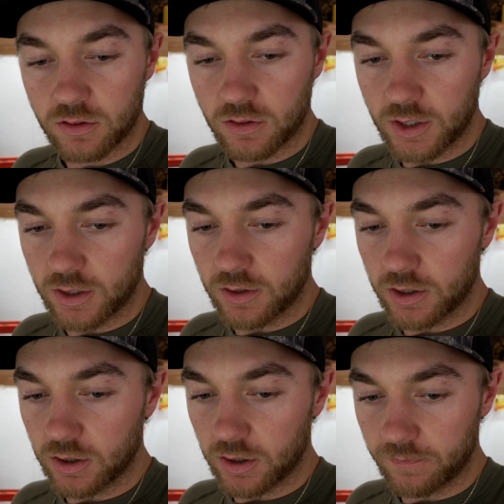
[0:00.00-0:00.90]

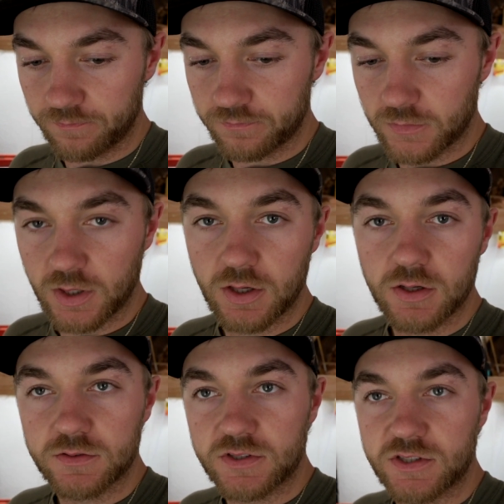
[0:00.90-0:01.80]
They're
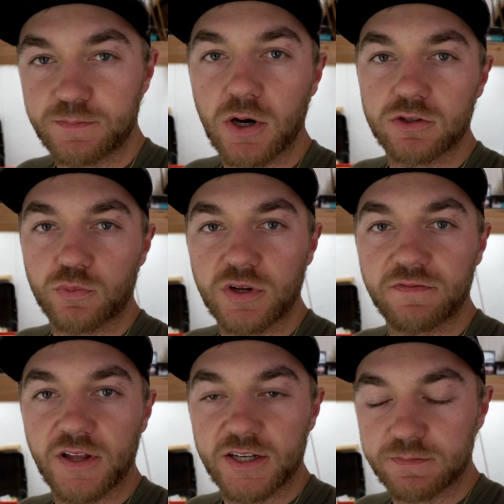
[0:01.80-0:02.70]
since this bow is a
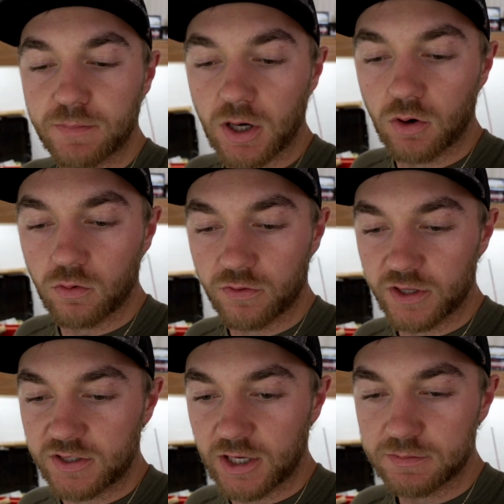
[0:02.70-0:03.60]
reflex bow, the
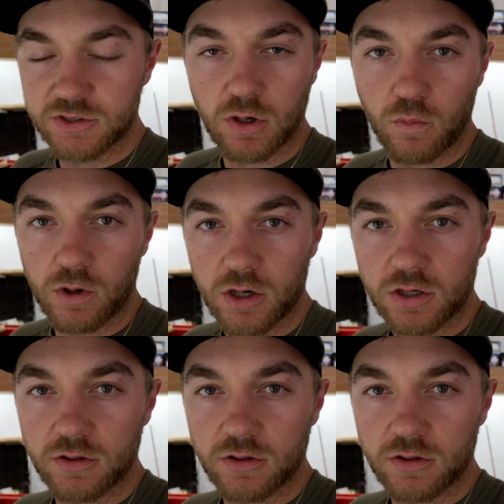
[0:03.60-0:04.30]
tips don't work.